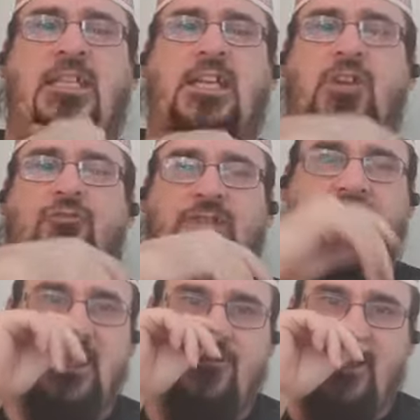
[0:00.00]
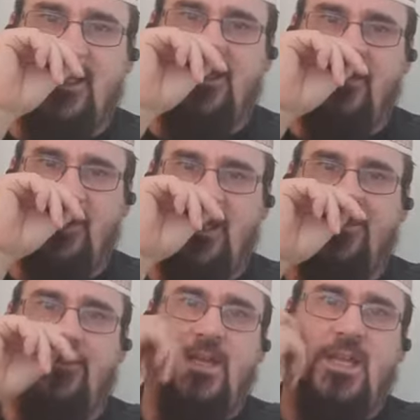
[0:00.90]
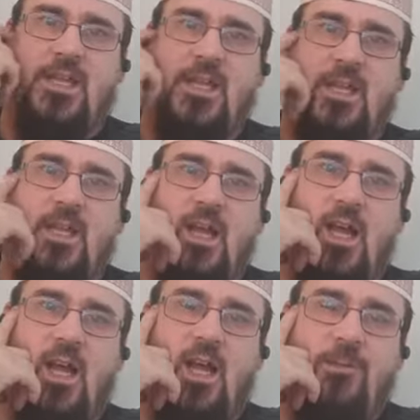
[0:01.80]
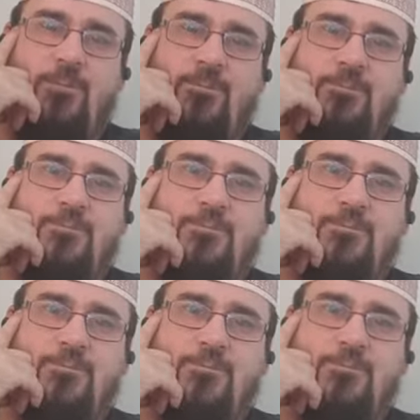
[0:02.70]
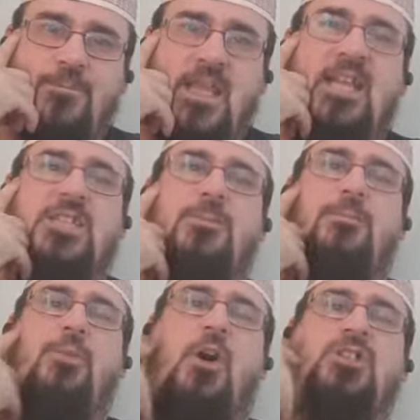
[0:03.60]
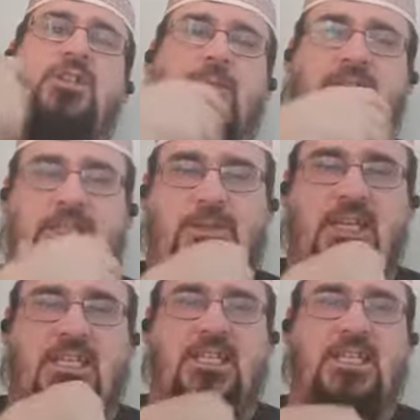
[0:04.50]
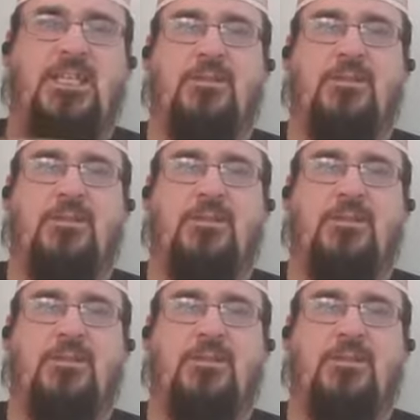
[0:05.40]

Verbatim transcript: country to live in as a Muslim, um, next to possibly Italy.